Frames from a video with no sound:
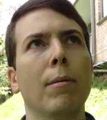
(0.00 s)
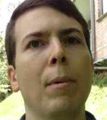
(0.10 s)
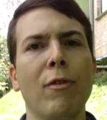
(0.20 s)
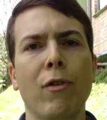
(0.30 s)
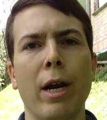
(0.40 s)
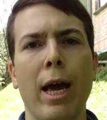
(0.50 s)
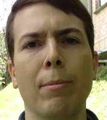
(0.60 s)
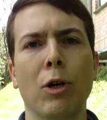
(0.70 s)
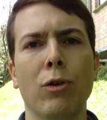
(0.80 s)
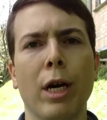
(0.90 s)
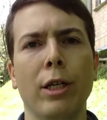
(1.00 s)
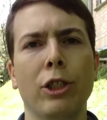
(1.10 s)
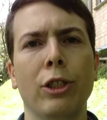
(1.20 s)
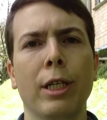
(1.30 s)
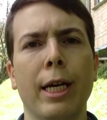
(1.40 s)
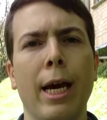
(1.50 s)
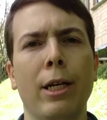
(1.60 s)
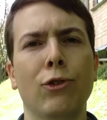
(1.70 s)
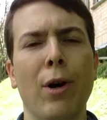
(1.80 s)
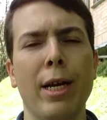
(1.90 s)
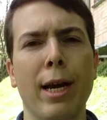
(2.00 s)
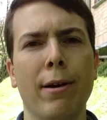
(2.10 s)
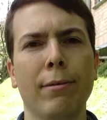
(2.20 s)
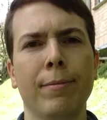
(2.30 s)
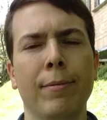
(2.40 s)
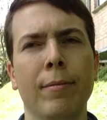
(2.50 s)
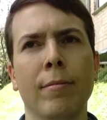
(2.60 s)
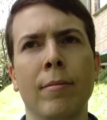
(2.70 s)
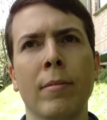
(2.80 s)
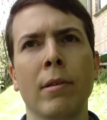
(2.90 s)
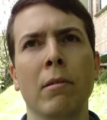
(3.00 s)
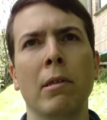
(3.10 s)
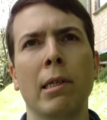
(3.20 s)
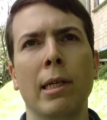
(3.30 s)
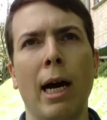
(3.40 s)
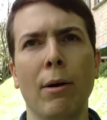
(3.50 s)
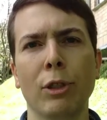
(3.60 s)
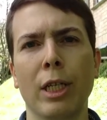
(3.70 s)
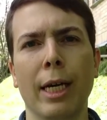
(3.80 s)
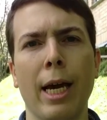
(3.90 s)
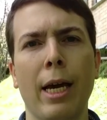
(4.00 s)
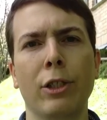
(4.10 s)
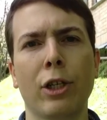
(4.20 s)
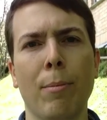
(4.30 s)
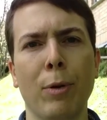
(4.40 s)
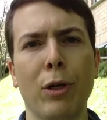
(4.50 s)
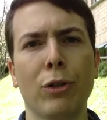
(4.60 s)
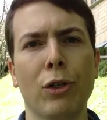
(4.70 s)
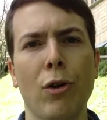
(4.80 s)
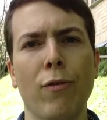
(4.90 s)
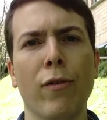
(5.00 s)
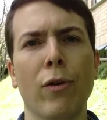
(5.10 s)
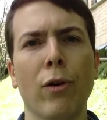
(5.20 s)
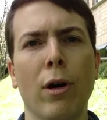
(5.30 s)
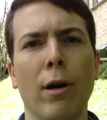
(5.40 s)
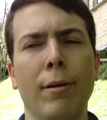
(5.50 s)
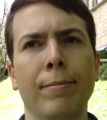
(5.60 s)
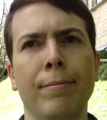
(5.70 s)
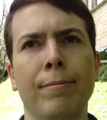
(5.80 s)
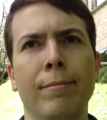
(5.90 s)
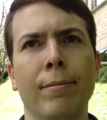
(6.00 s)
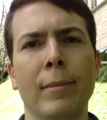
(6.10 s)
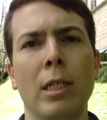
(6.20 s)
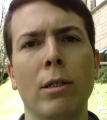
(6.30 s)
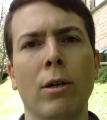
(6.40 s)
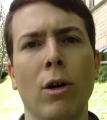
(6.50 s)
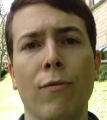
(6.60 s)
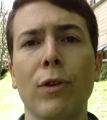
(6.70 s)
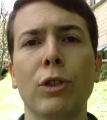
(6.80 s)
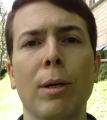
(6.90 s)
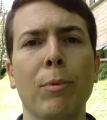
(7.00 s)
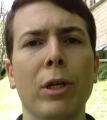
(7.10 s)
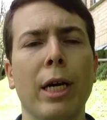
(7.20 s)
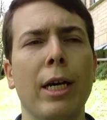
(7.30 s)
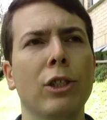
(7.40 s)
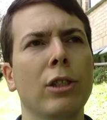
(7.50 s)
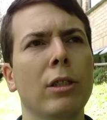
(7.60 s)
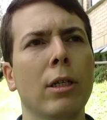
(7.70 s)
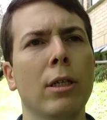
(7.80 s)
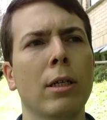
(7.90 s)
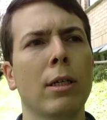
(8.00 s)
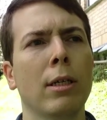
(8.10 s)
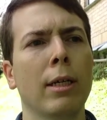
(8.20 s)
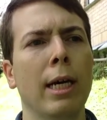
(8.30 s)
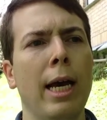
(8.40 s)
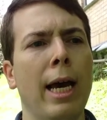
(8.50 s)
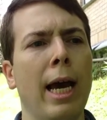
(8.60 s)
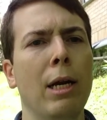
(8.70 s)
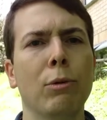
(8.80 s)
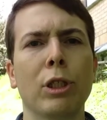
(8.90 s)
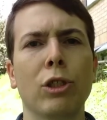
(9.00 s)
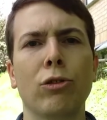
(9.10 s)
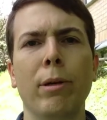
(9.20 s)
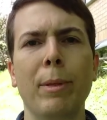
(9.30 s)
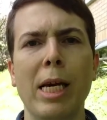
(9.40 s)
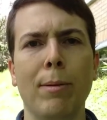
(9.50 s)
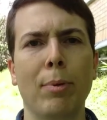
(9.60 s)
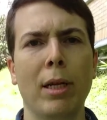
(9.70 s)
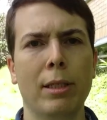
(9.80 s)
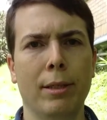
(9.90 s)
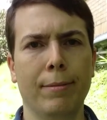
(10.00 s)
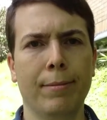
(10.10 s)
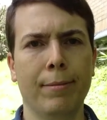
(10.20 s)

My friend Adam Kokesh is in a cage right now. I was in a cage a couple years ago for on a few separate occasions, and it was extremely unpleasant.